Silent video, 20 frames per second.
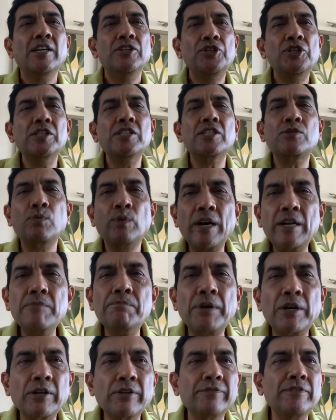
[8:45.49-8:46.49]
just one
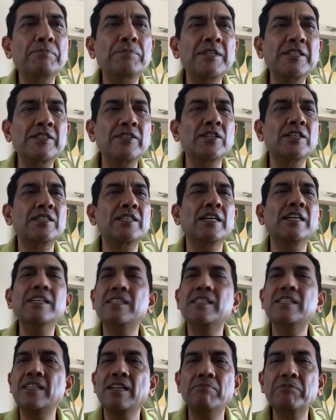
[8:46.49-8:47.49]
part of the business is
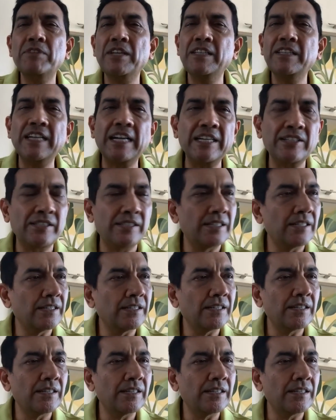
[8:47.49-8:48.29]
something that